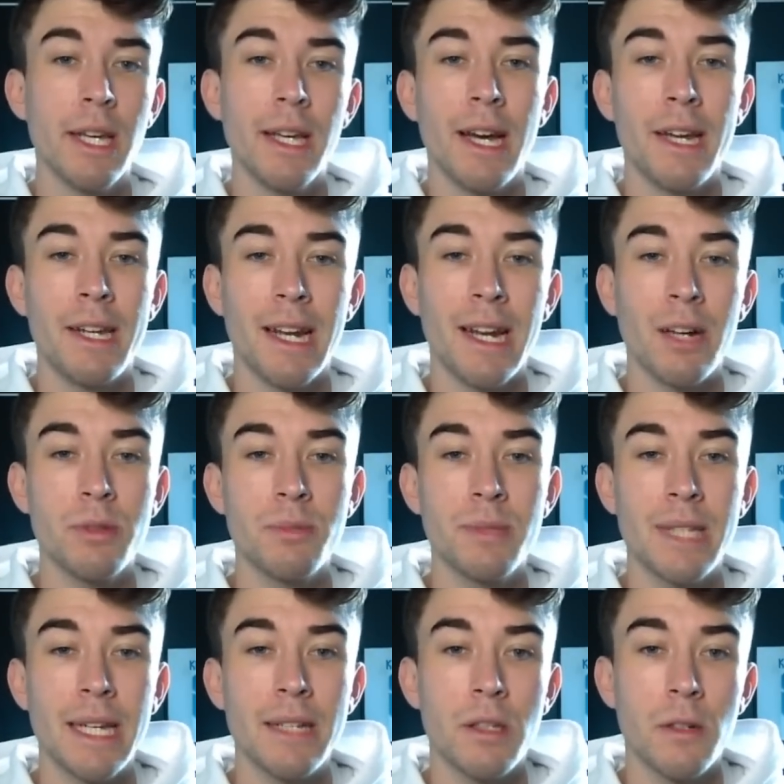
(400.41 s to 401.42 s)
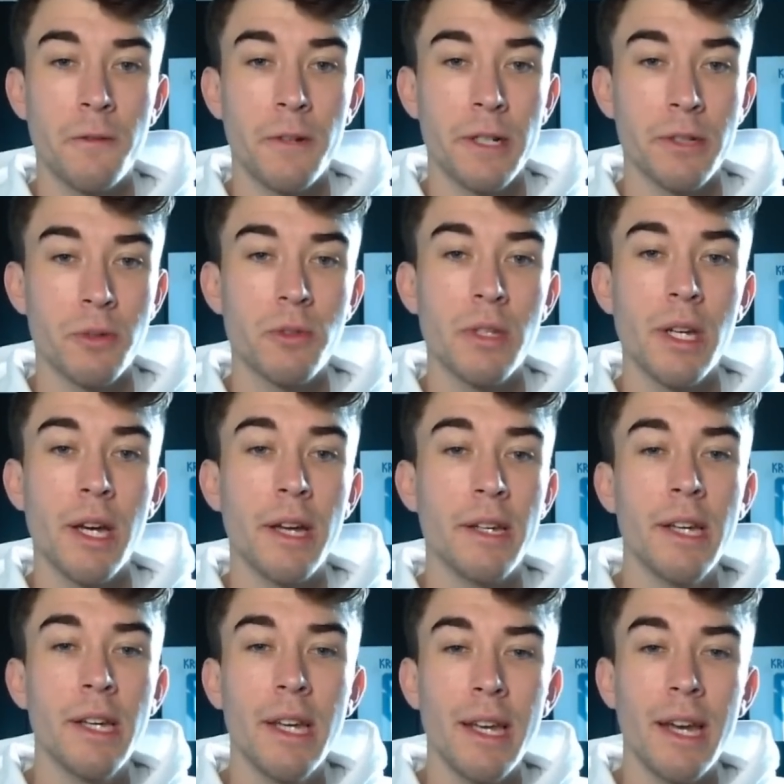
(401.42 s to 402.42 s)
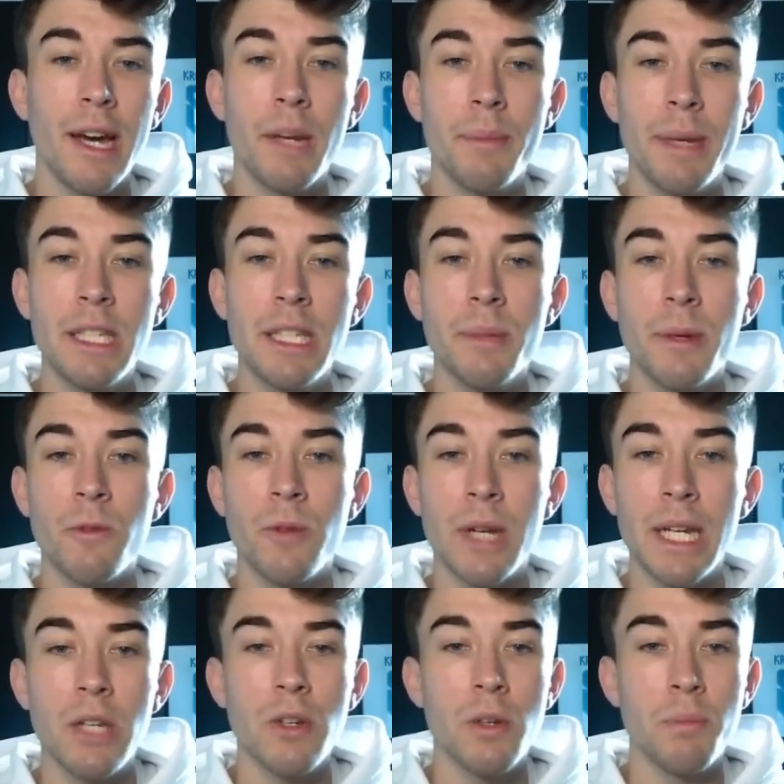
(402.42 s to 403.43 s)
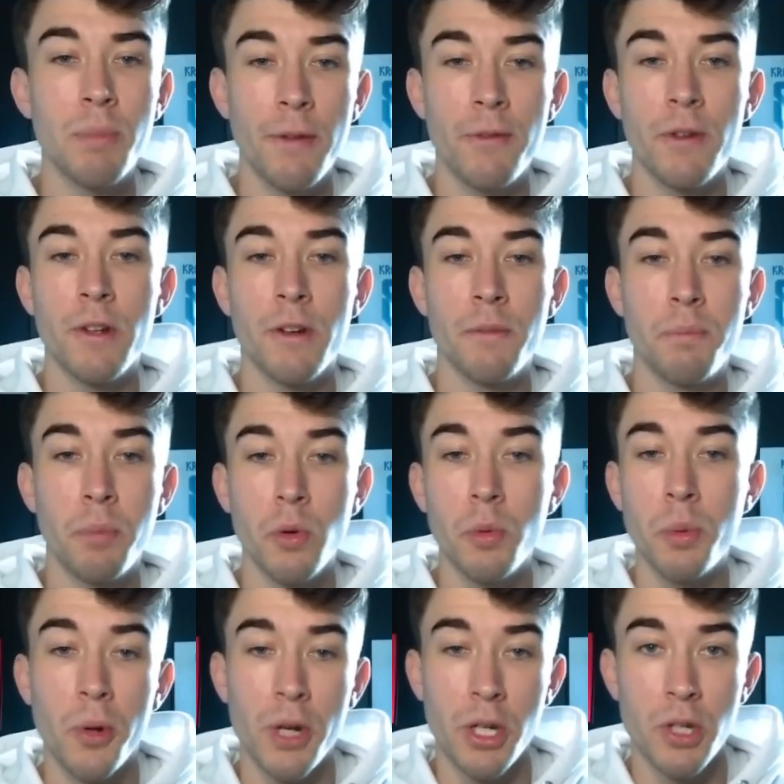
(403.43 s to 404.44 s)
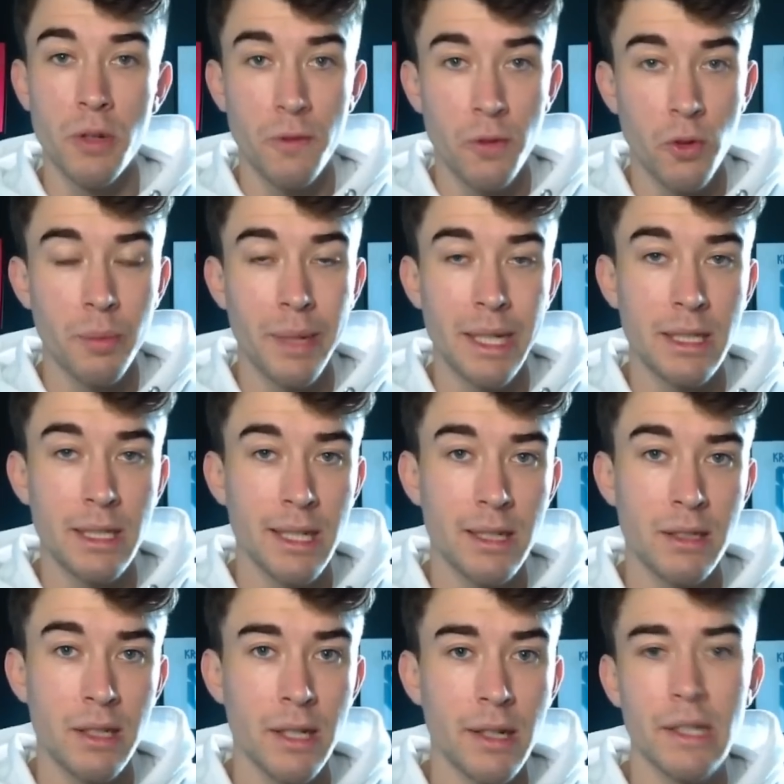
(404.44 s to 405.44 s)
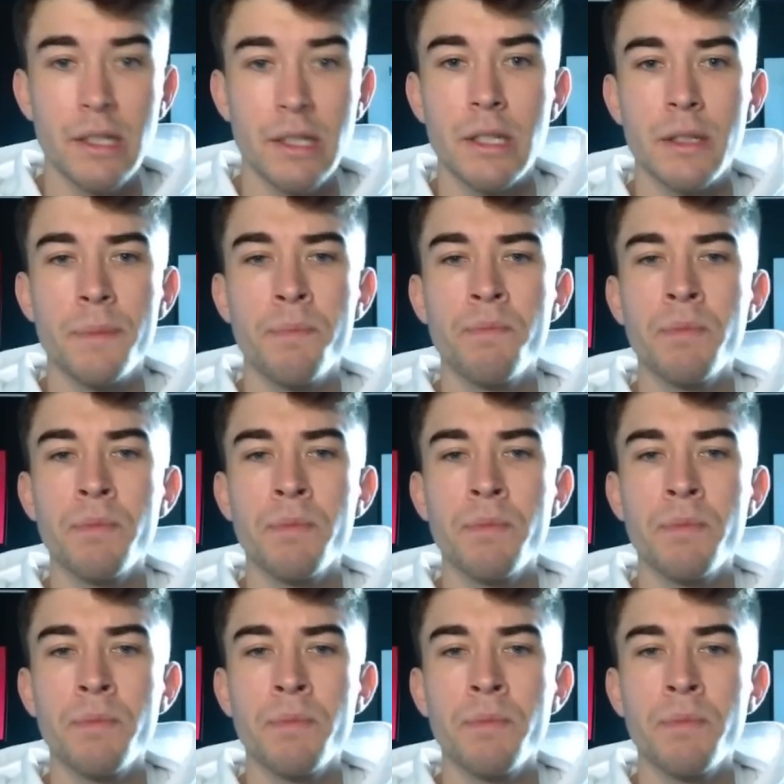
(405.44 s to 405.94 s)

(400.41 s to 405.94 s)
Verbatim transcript: And it allows him to get into the final third, and it makes him a really good method of ball progression for Manchester United.